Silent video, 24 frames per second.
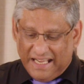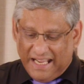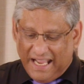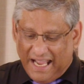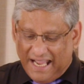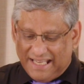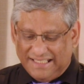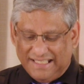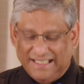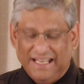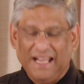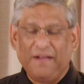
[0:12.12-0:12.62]

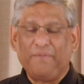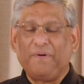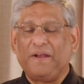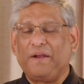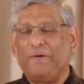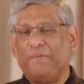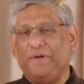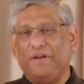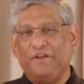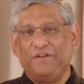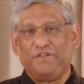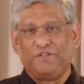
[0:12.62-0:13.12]
And today what I
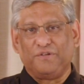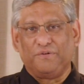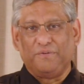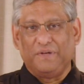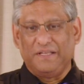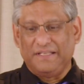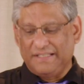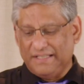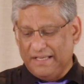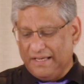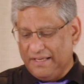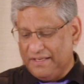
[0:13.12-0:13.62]
want to do
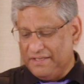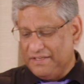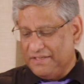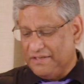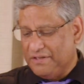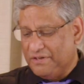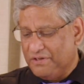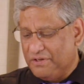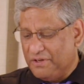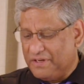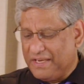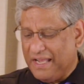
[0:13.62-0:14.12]
is
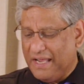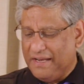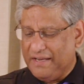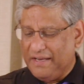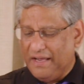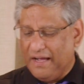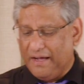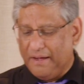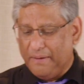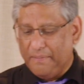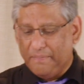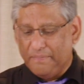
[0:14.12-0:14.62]
look at
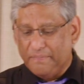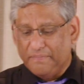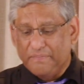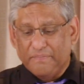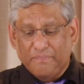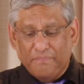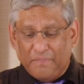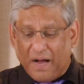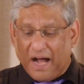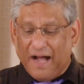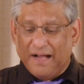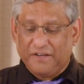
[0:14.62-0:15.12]

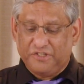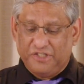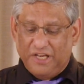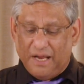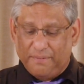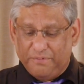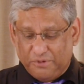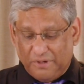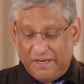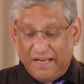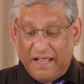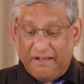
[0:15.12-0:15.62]
Mark
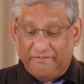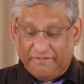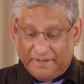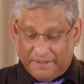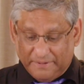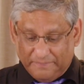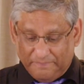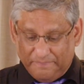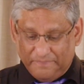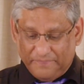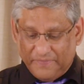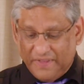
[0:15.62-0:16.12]
chapter 11.
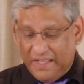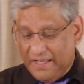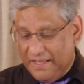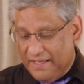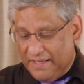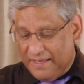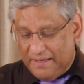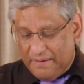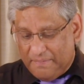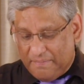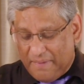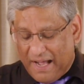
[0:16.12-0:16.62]

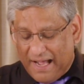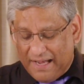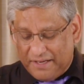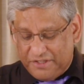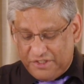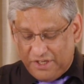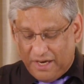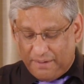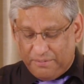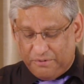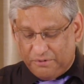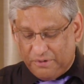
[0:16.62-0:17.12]
Mark
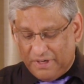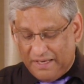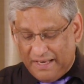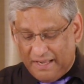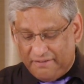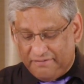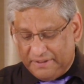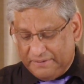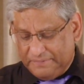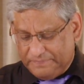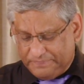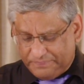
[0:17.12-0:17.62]
chapter
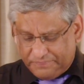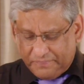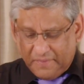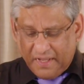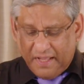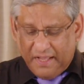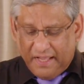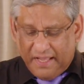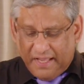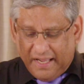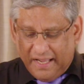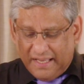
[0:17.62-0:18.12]
11.
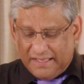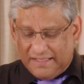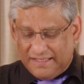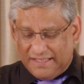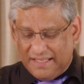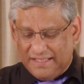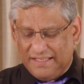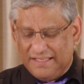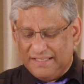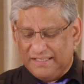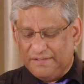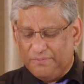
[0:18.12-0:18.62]

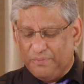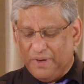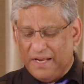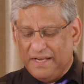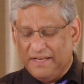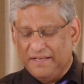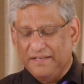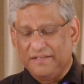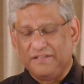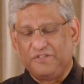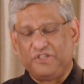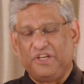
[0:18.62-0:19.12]
This is
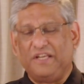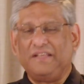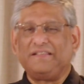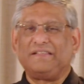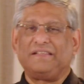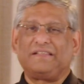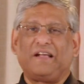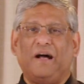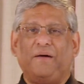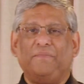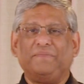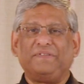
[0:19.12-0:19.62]
when
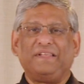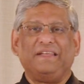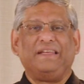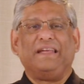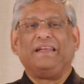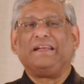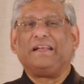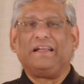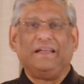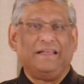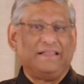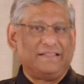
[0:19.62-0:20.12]
Jesus comes in
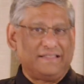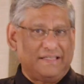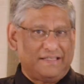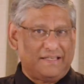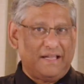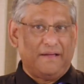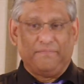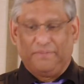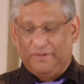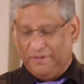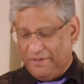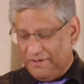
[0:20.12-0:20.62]
and clears the
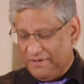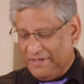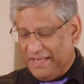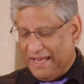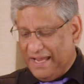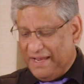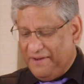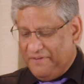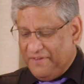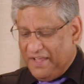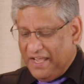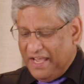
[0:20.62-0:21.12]
temple,
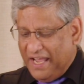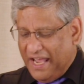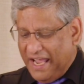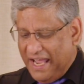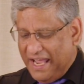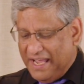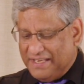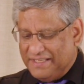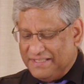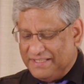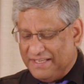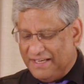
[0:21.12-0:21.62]
okay?
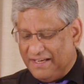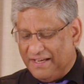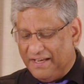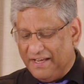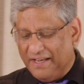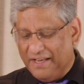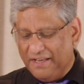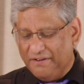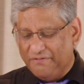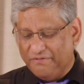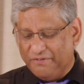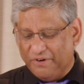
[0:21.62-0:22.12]
And
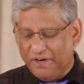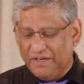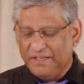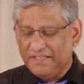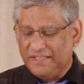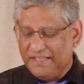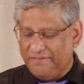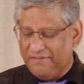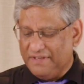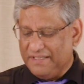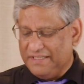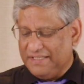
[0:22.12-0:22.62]
in verse
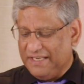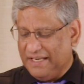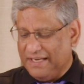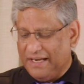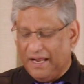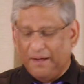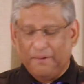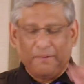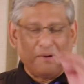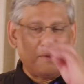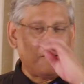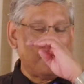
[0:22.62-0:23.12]
17,
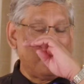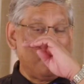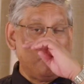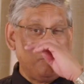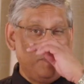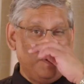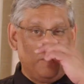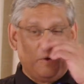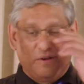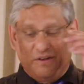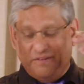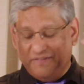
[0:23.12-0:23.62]
I'm not going to
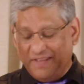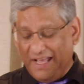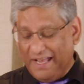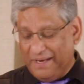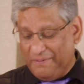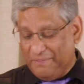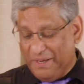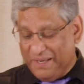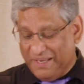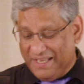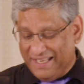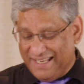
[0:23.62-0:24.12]
read all of
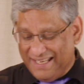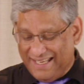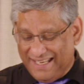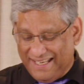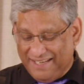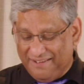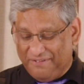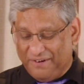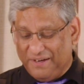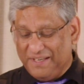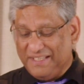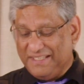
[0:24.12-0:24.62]
that.
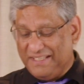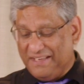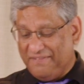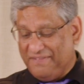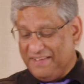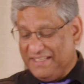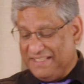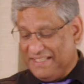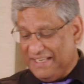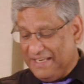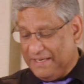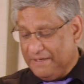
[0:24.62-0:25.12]
In verse
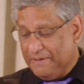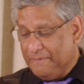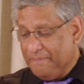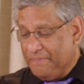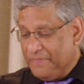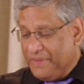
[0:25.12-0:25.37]
17,